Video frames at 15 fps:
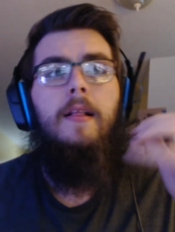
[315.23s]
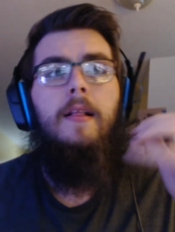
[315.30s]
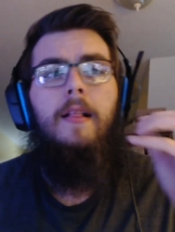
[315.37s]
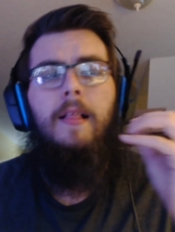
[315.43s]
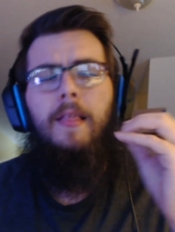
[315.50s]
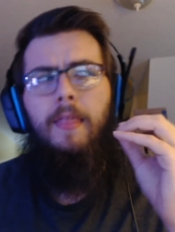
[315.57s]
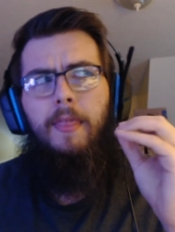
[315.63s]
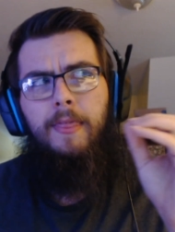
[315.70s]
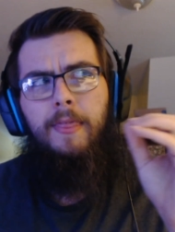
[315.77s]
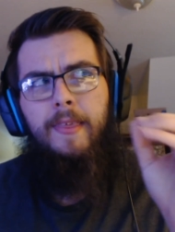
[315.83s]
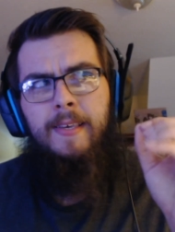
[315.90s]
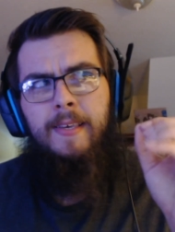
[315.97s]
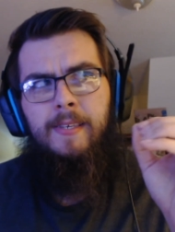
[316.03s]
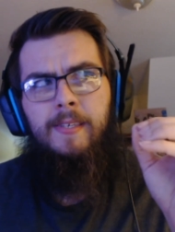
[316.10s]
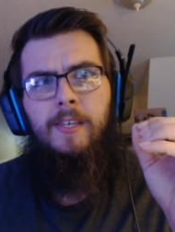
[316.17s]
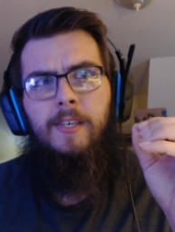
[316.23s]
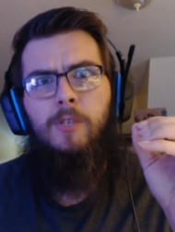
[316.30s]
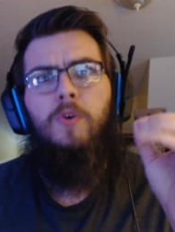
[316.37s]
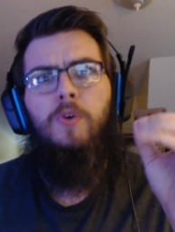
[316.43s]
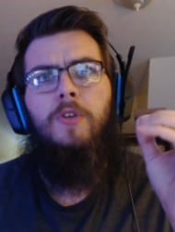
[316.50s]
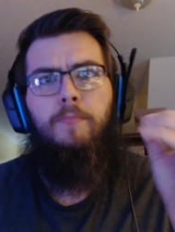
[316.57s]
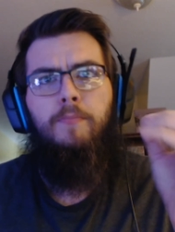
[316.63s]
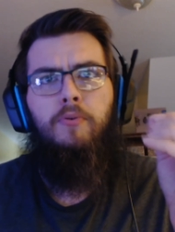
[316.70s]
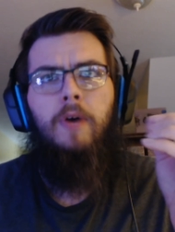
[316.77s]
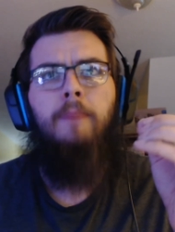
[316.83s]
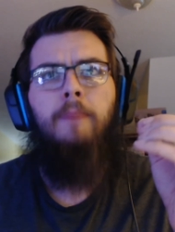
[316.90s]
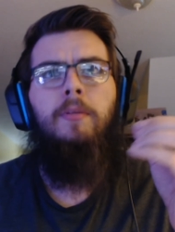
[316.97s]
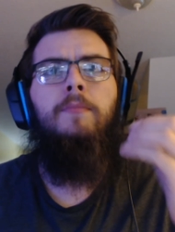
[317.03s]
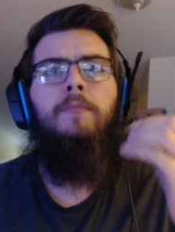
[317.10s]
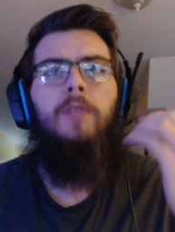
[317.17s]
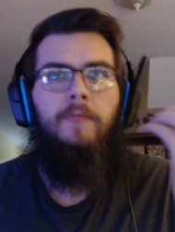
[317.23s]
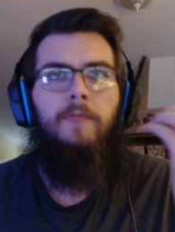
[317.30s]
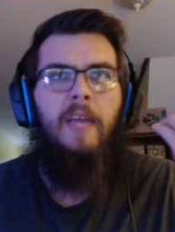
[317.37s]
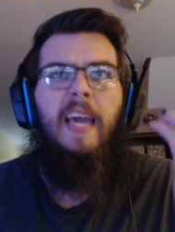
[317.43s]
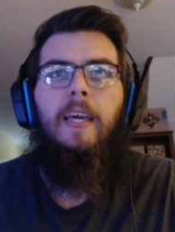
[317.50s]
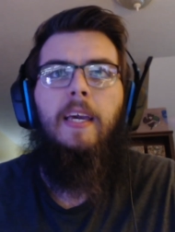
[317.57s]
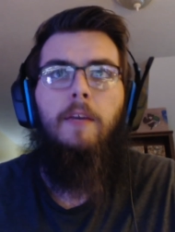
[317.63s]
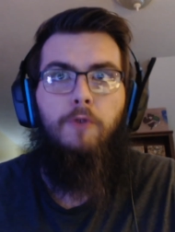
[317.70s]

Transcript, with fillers: This is where the problems of taking